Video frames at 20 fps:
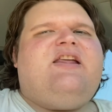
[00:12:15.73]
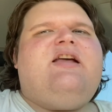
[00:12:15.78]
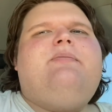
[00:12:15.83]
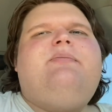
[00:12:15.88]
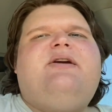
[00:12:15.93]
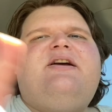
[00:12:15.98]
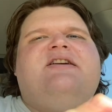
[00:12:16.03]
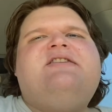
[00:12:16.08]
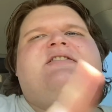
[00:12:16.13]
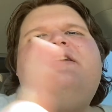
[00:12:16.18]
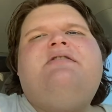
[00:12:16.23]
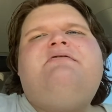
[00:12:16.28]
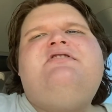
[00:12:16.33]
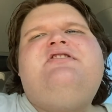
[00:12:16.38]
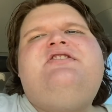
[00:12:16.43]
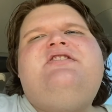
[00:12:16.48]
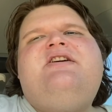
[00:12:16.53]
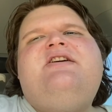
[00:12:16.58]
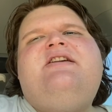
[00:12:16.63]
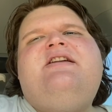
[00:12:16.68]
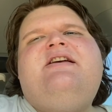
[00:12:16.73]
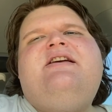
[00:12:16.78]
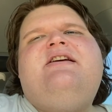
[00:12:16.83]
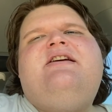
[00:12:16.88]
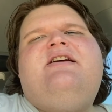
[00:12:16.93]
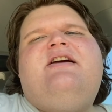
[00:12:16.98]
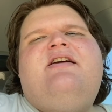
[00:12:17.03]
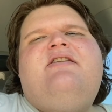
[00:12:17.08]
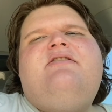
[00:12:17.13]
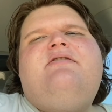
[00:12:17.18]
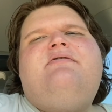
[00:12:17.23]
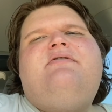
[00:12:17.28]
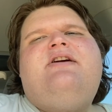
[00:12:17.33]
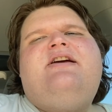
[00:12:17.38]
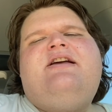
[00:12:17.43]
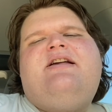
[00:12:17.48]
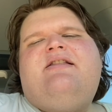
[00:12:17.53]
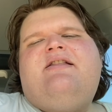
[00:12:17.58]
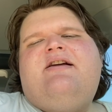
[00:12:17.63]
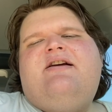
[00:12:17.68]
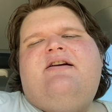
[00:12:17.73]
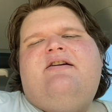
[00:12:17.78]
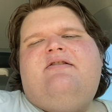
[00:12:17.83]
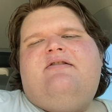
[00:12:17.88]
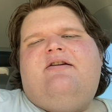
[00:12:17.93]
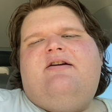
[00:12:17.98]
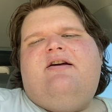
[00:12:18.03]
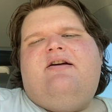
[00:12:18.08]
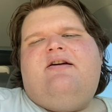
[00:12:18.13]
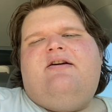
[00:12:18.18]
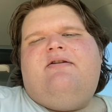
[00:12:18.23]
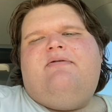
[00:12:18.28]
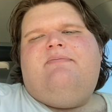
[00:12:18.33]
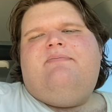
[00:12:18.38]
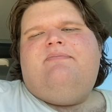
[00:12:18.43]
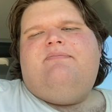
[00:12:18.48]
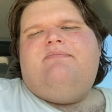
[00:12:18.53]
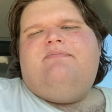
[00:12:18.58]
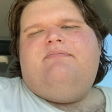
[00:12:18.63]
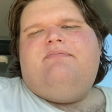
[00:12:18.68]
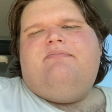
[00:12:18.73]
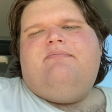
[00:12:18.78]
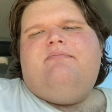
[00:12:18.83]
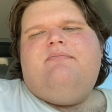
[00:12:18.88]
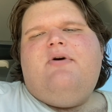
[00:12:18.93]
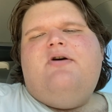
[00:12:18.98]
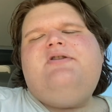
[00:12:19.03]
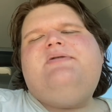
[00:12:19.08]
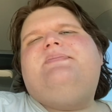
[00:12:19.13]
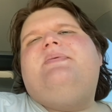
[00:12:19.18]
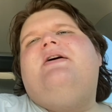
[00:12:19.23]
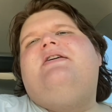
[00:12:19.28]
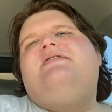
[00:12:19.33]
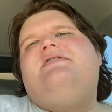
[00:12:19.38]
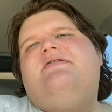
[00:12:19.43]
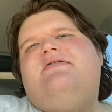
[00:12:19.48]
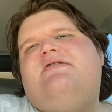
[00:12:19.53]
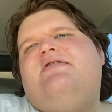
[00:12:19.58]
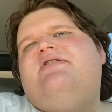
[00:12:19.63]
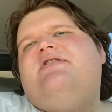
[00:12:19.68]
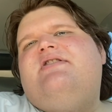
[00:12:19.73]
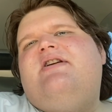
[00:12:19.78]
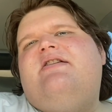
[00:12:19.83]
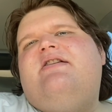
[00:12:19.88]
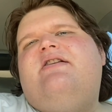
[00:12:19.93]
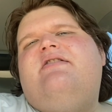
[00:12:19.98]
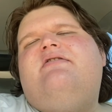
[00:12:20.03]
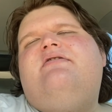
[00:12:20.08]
Because they were shitty in the way that most bosses are shitty.